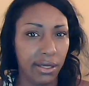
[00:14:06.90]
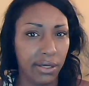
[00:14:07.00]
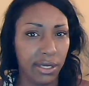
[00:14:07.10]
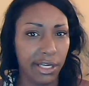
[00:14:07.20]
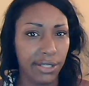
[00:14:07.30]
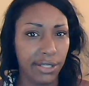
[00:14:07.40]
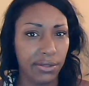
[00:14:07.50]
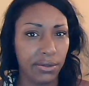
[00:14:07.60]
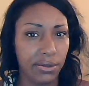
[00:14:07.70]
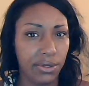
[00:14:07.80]

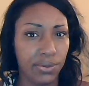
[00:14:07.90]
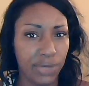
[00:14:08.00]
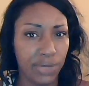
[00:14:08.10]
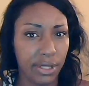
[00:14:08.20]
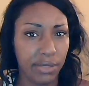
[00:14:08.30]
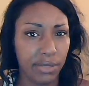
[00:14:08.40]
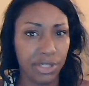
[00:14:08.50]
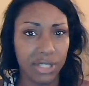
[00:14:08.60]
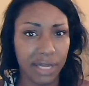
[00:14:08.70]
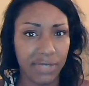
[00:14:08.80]
as, you know, with as much
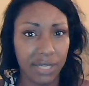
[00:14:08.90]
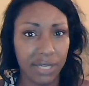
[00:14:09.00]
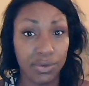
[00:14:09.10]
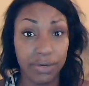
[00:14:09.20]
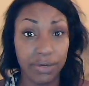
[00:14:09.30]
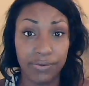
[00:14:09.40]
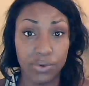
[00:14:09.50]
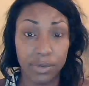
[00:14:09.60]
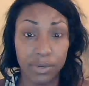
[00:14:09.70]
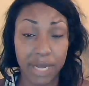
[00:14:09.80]
love as I would
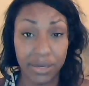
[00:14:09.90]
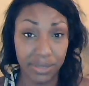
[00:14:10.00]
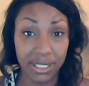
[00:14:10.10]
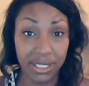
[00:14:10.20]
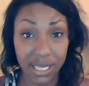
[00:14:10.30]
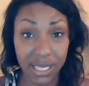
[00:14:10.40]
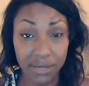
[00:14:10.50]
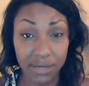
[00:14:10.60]
for my own seed,